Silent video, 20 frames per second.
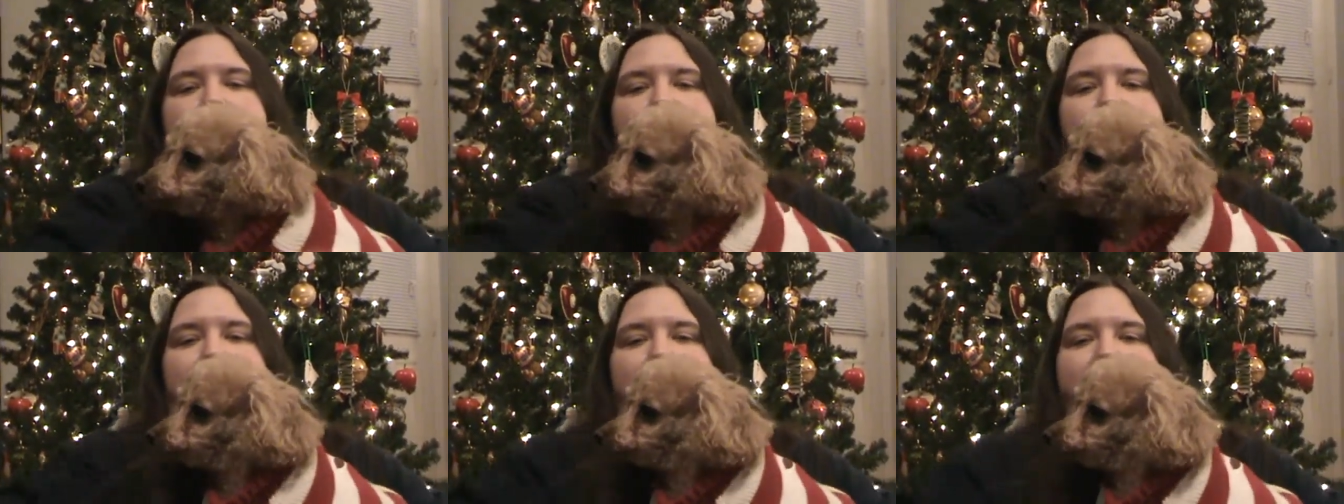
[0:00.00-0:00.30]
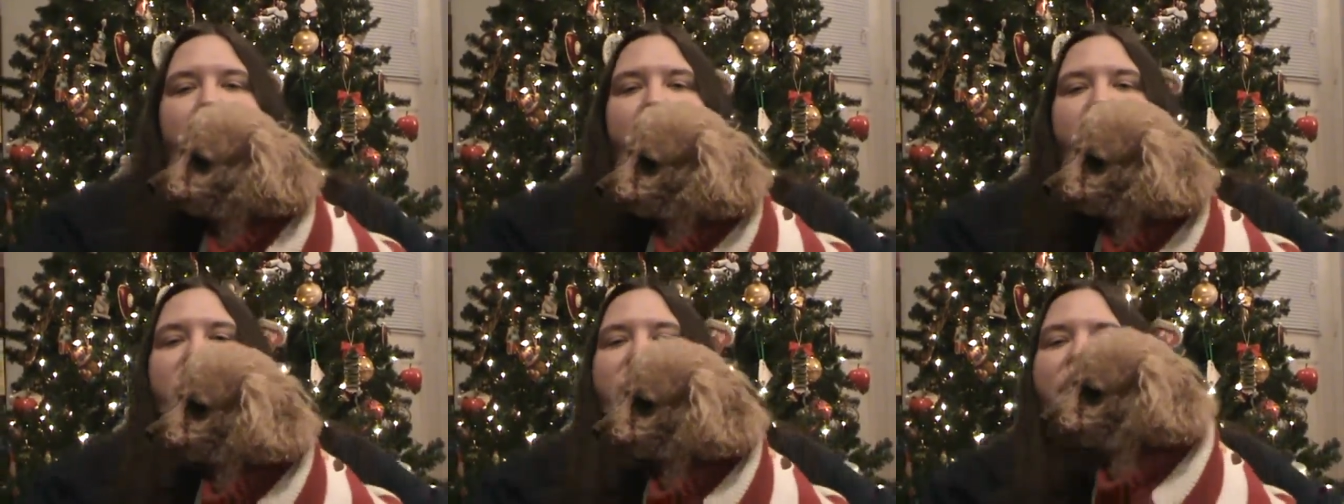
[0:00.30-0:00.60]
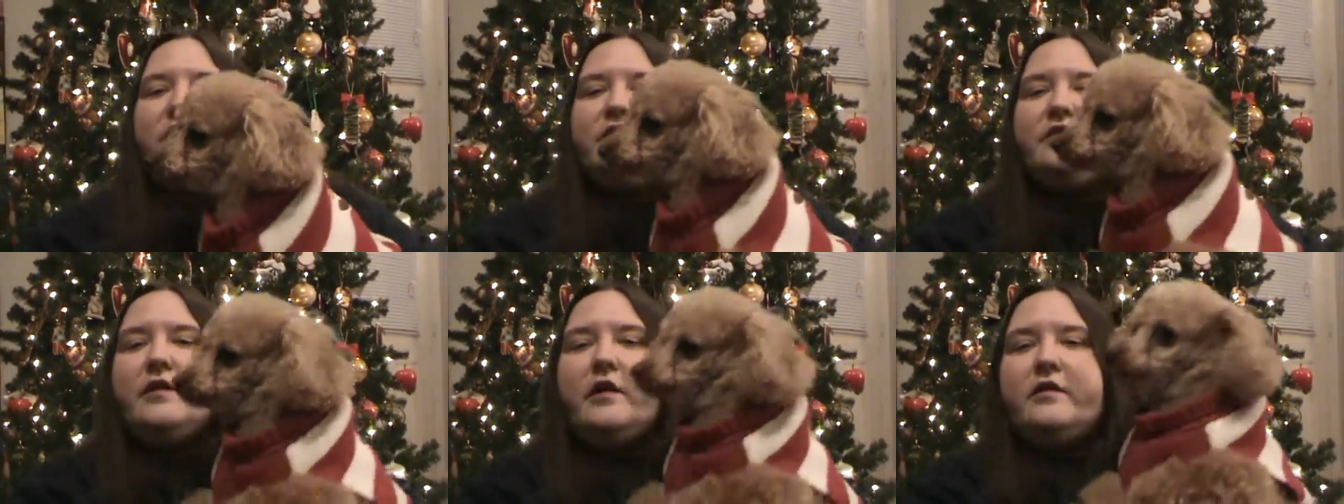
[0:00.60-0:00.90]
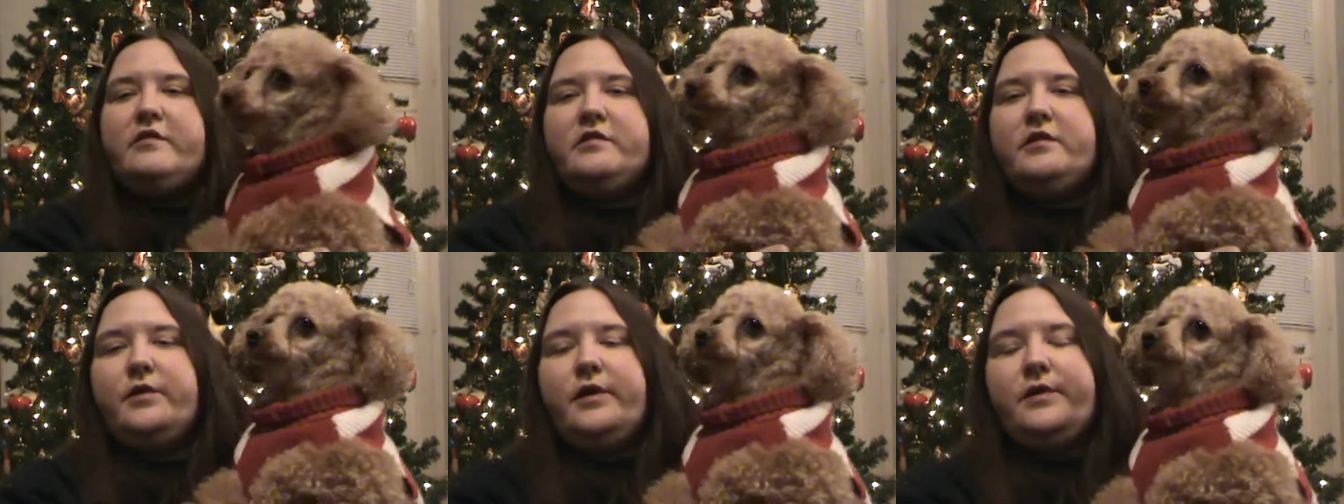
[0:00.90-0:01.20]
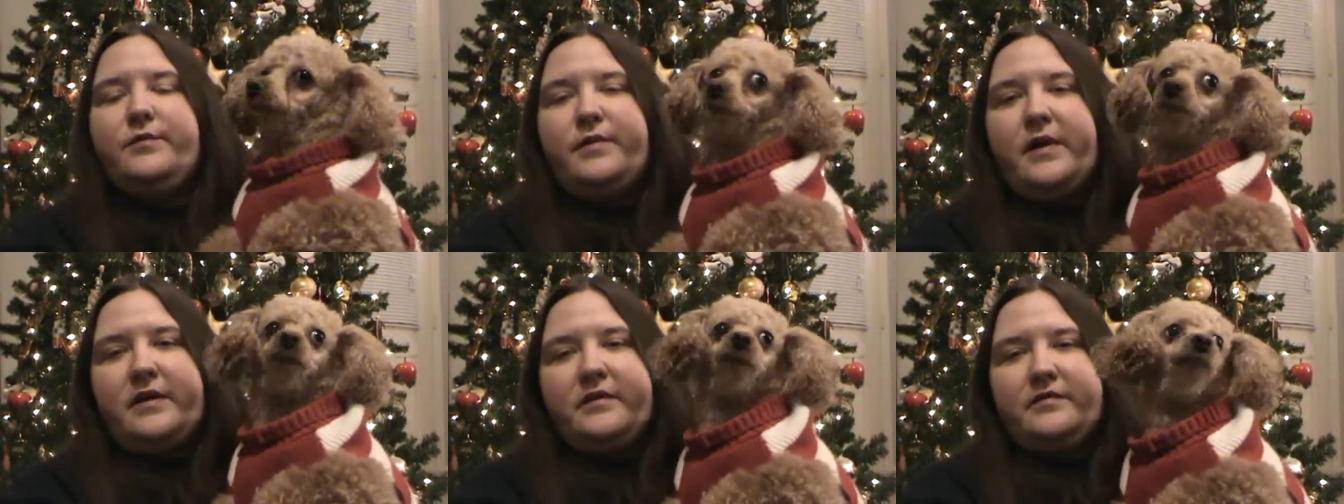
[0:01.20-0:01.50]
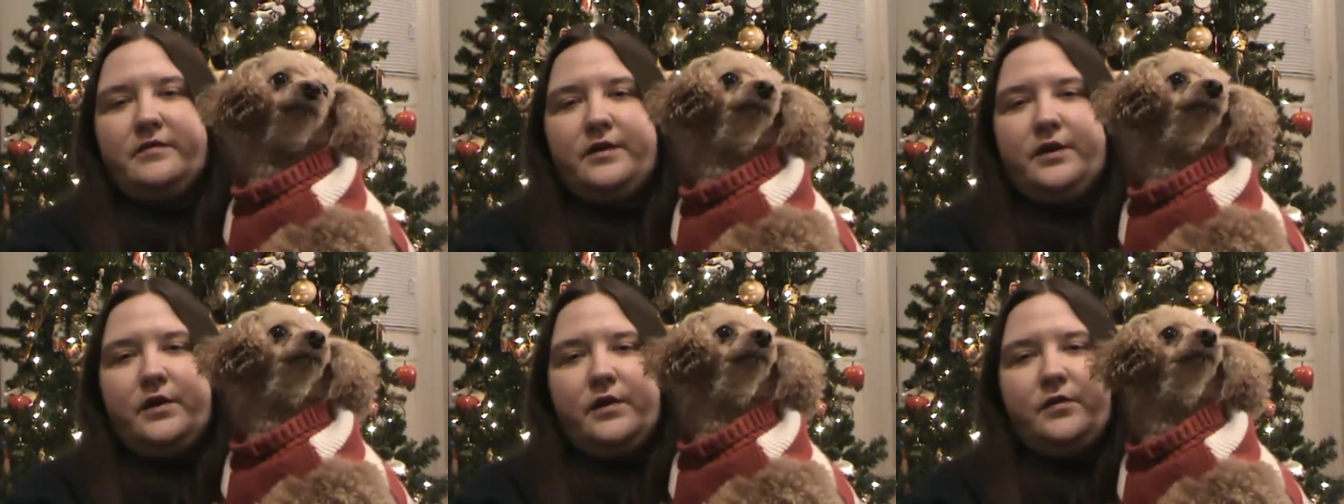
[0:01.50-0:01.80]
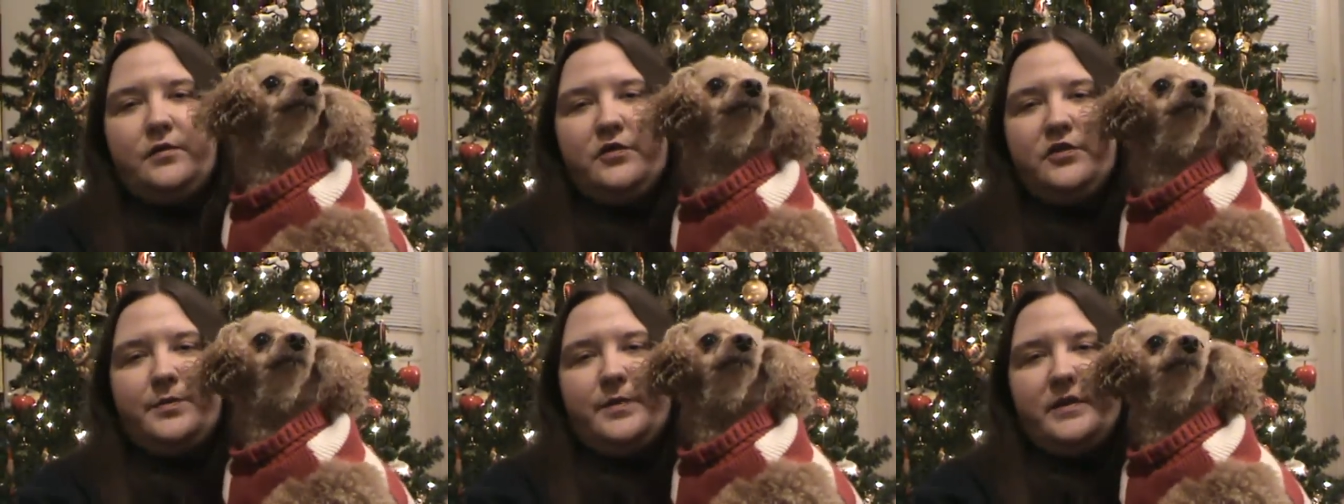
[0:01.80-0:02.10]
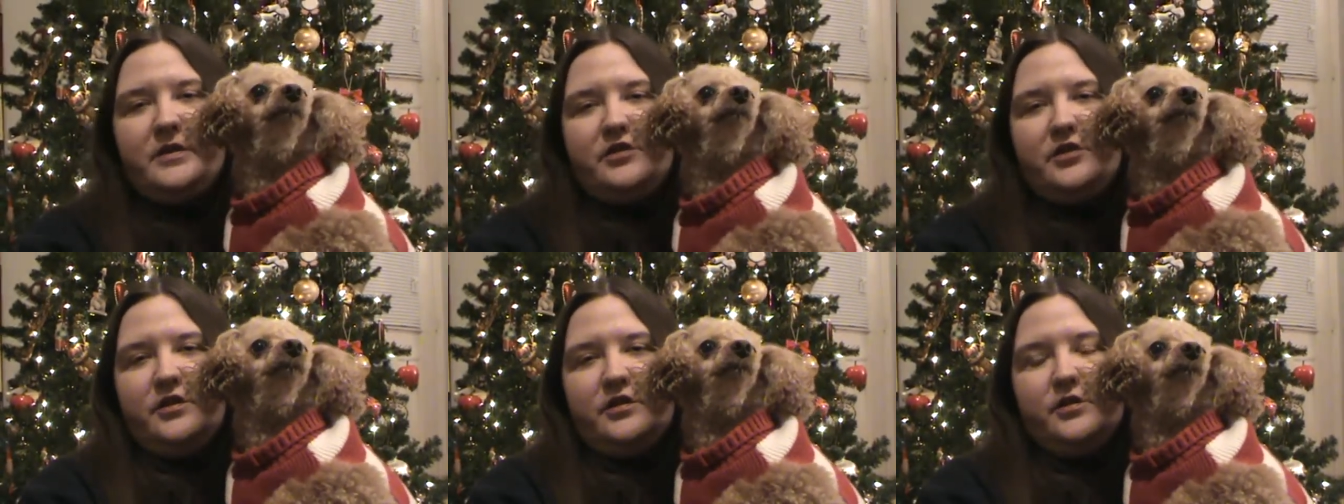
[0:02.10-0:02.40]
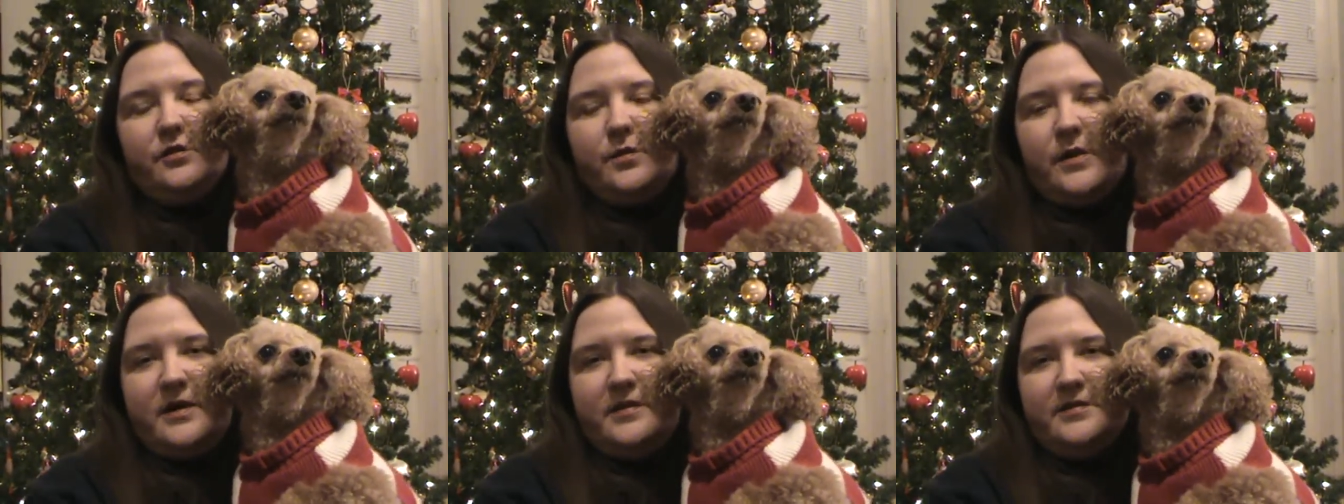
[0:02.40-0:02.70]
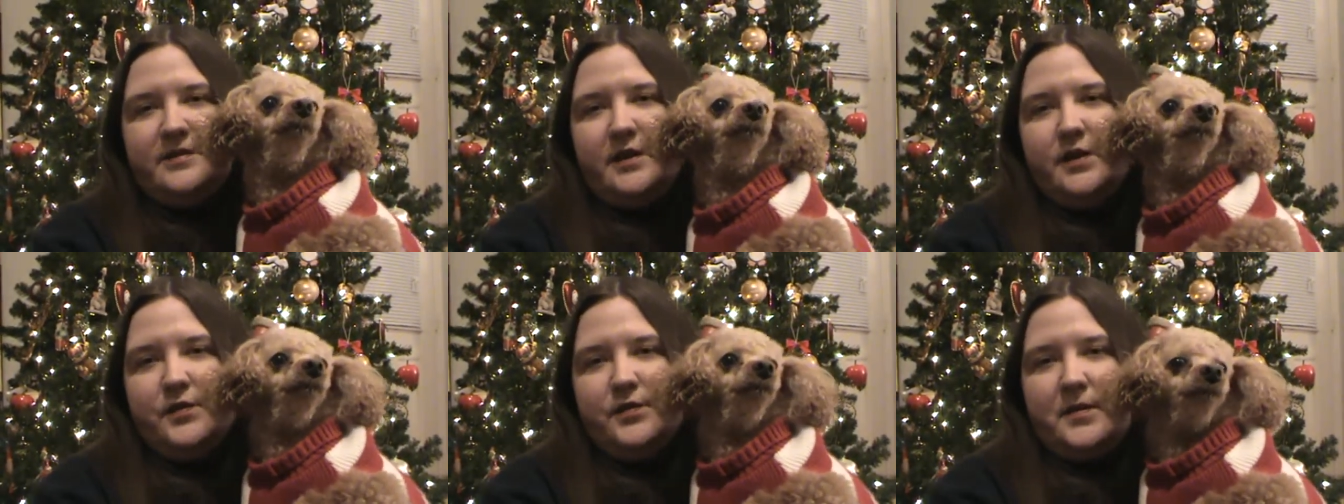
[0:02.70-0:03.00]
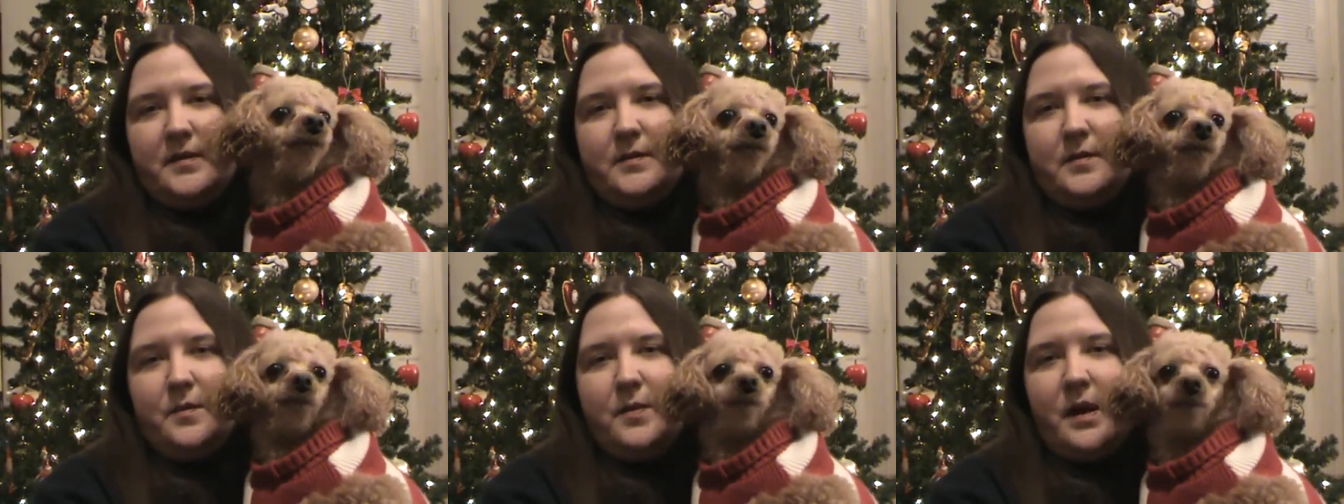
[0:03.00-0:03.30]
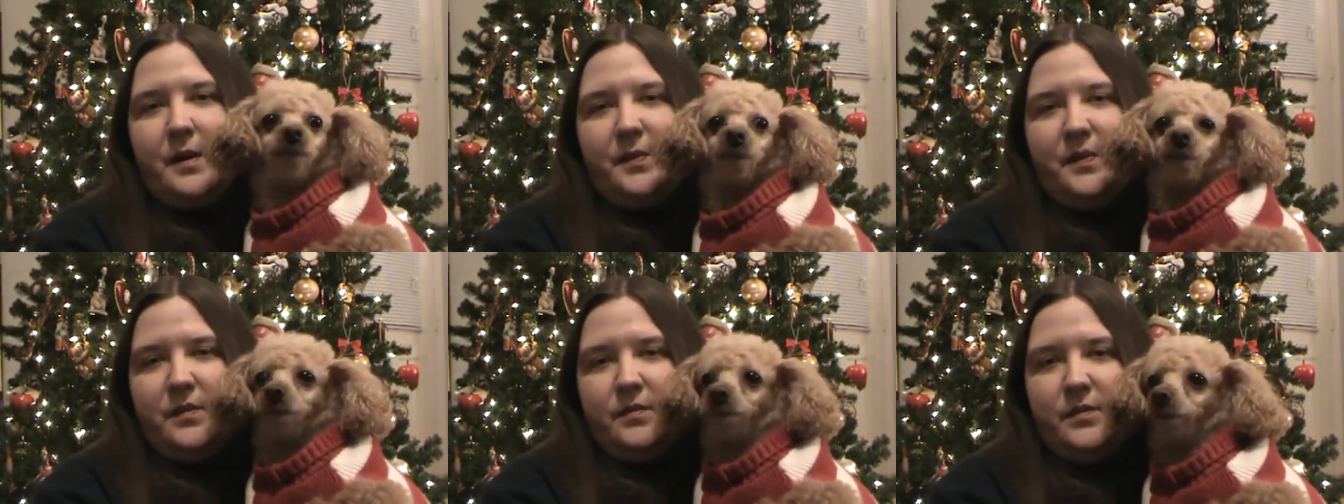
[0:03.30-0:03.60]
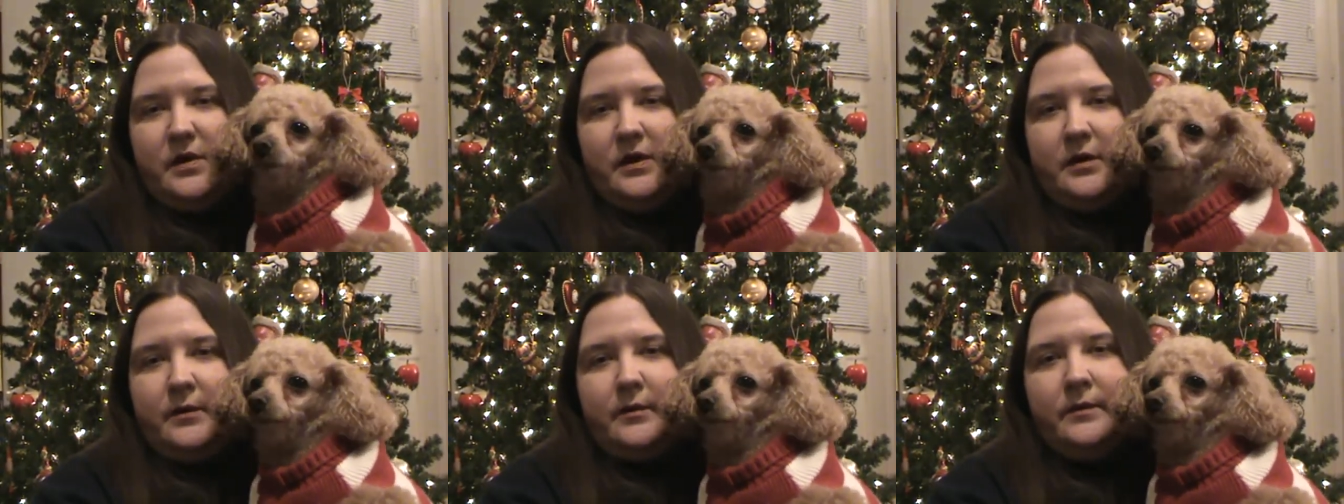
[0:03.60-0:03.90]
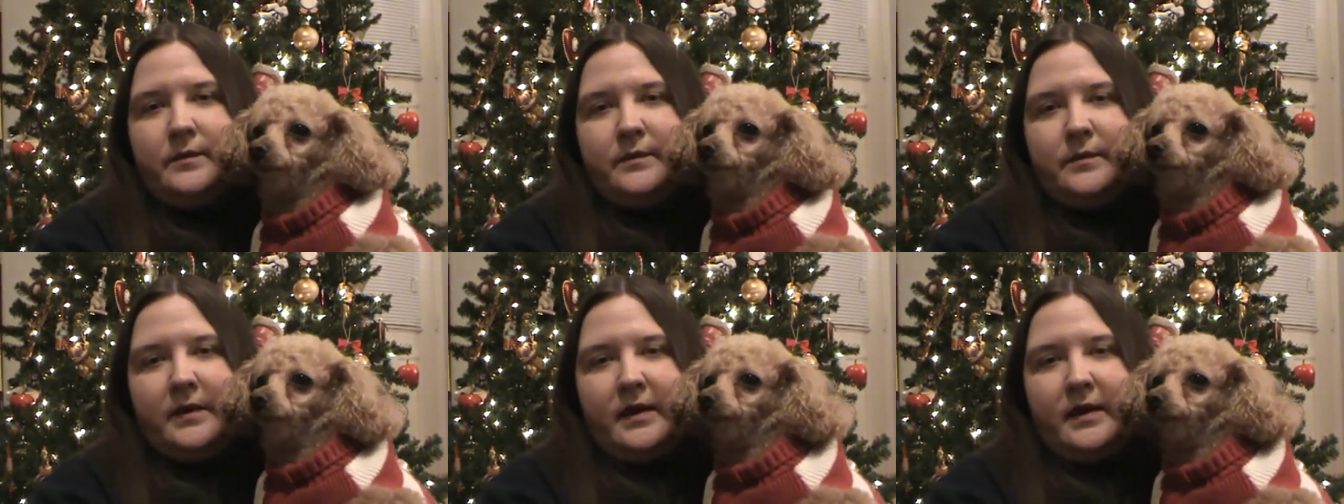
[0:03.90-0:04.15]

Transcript: and she's also a rescue, but she's a rescue from a puppy mill.